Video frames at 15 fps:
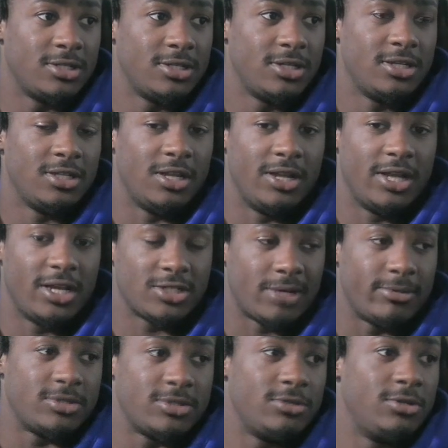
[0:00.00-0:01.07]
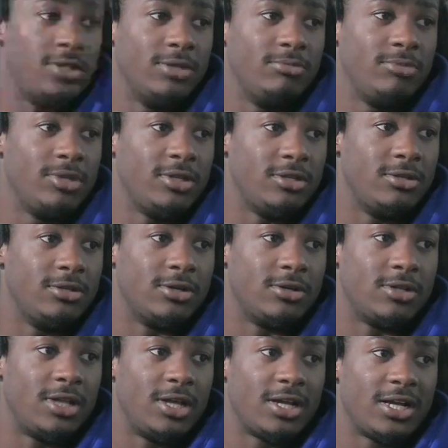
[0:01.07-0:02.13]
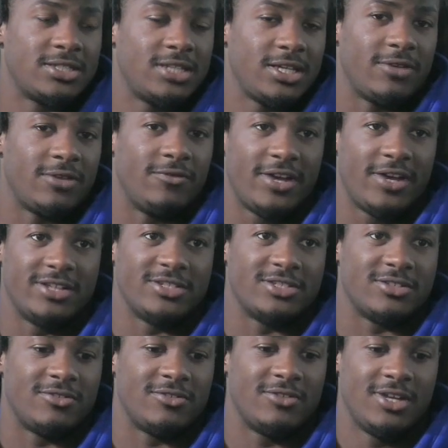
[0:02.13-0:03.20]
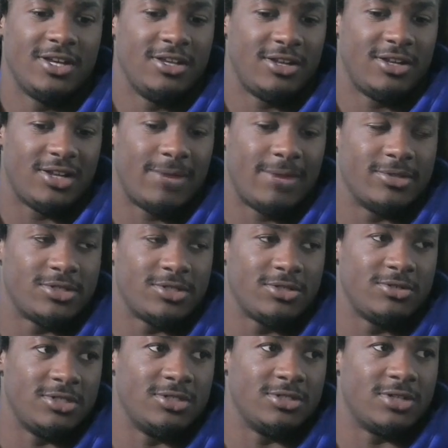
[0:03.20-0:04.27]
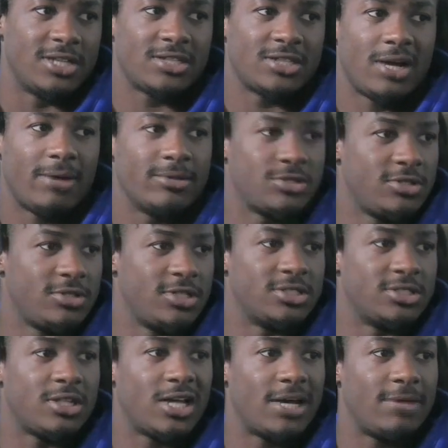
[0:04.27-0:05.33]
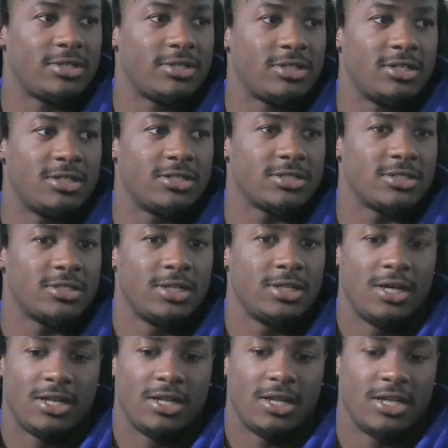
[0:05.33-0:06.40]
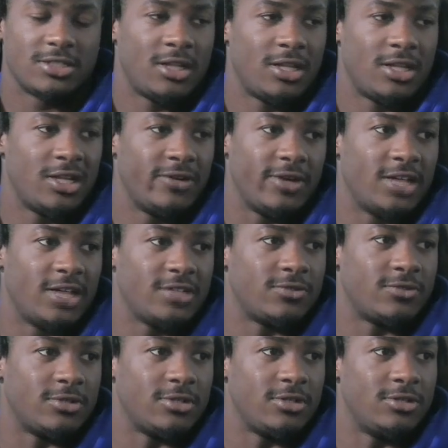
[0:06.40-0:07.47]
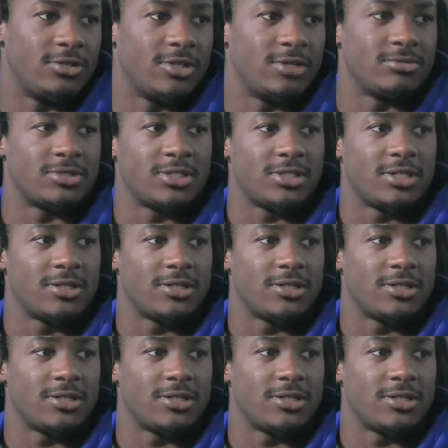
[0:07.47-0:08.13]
the next opportunity to me. You know, like I take advantage of the opportunities. You know, I say opportunities a lot because that's all I ever ask for. You know what I'm saying?